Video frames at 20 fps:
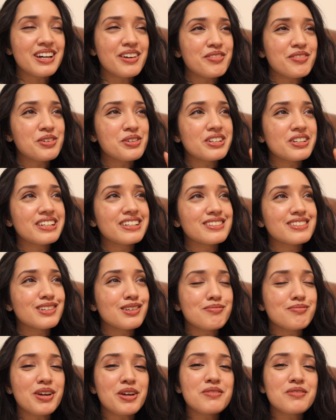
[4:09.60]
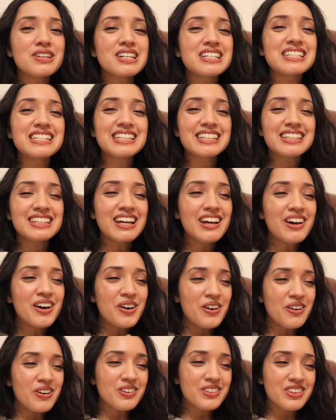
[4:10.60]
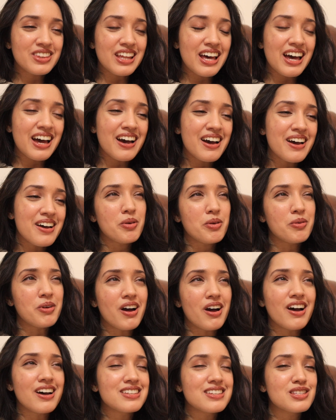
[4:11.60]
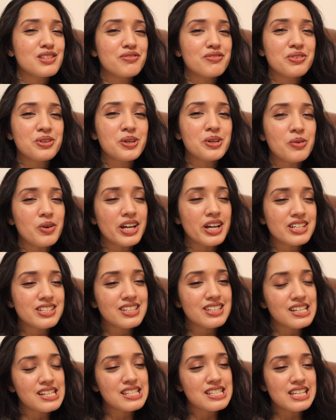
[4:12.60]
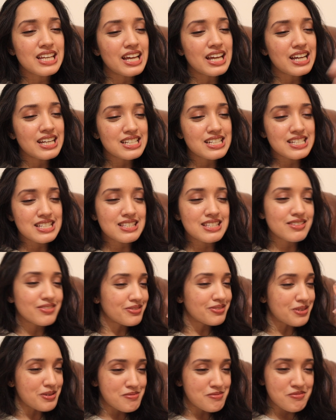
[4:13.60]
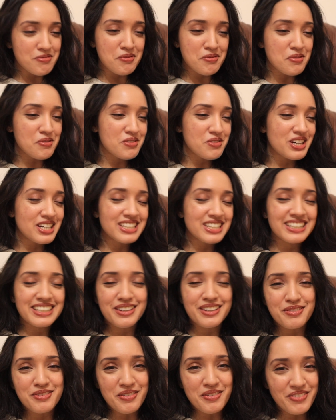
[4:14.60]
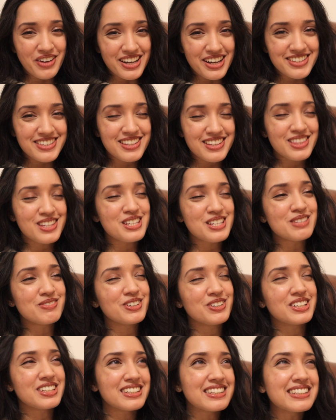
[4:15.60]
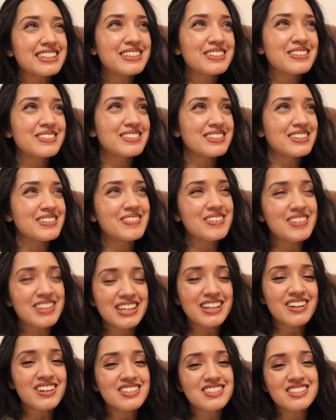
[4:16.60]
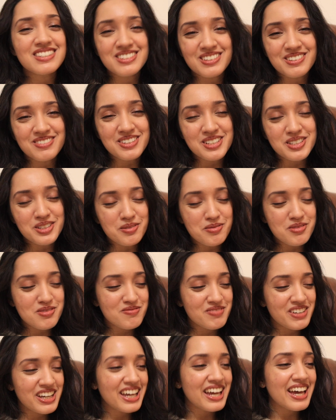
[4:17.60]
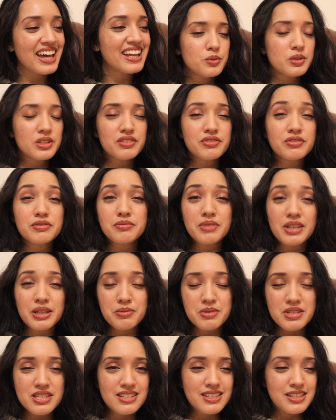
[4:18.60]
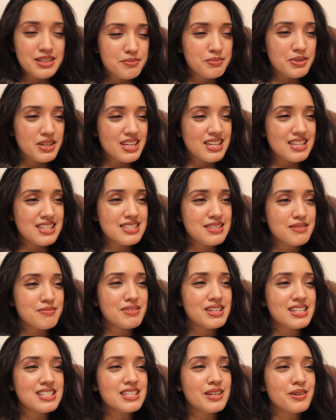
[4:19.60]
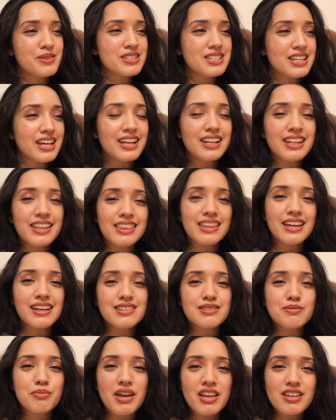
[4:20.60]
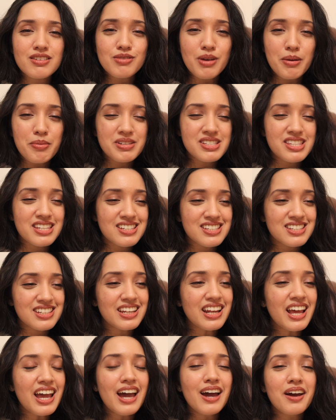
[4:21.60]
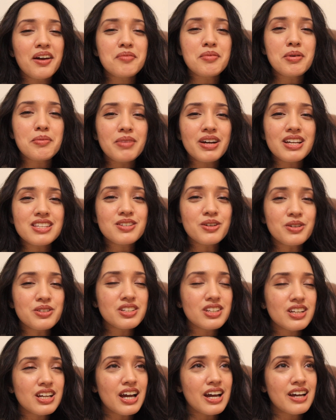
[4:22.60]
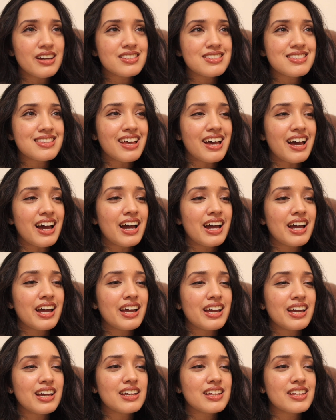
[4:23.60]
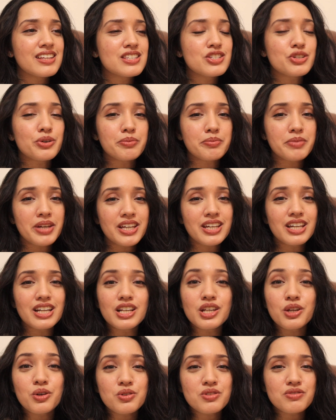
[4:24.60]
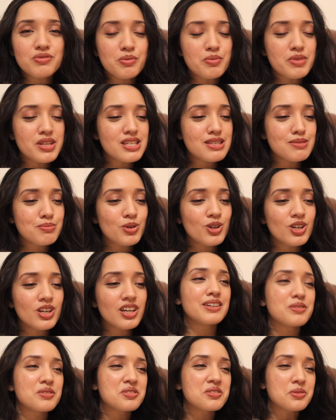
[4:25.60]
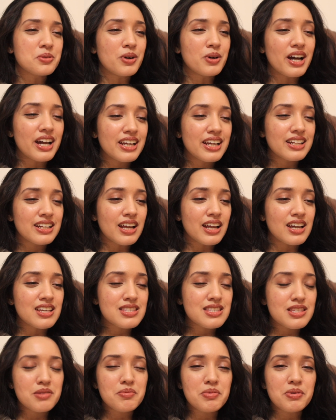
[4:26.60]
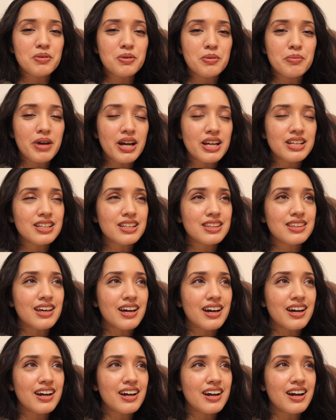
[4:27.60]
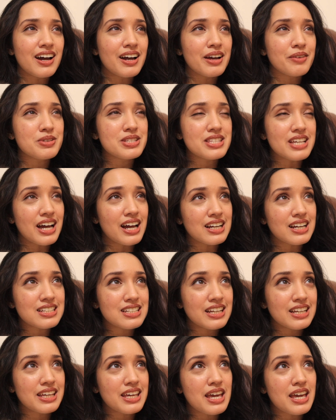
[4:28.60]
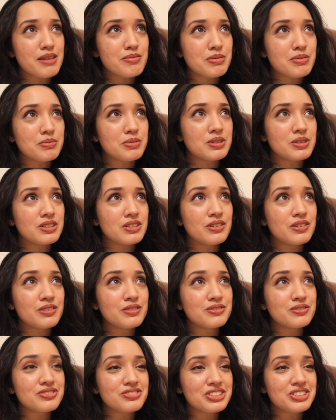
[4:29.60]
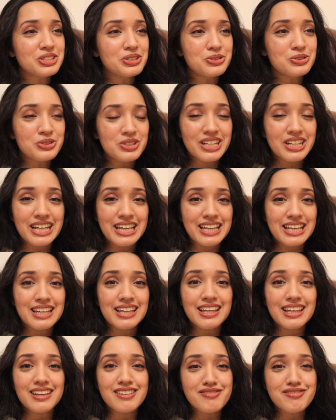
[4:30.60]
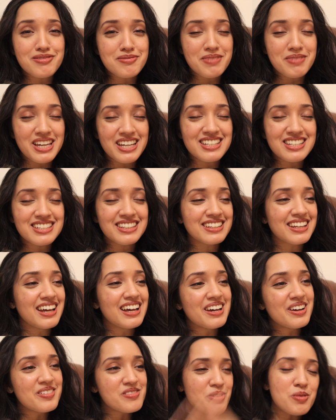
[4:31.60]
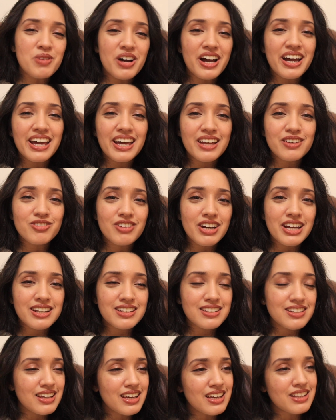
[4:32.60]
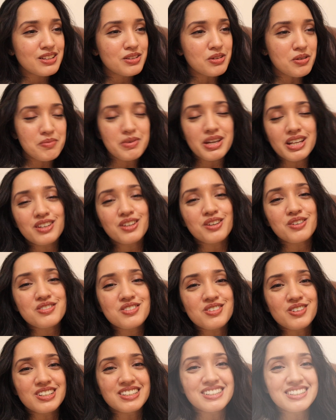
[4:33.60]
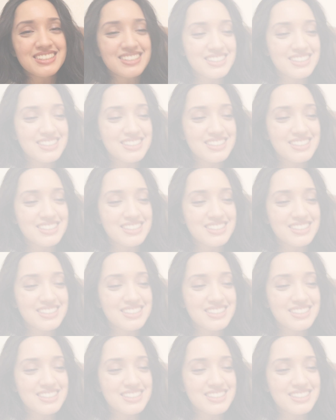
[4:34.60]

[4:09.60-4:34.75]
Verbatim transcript: I've only done my reading on that. We were asked a few questions and I just, from reading and revising this book, just knew some of the answers off the top of my head. Which for me was good because it means I was getting in that spaced repetition. I remember I told you guys that I stopped making notes from this book. It was quite nice to be reminded that I was actually capable of recalling information from what I had read and not made notes on one.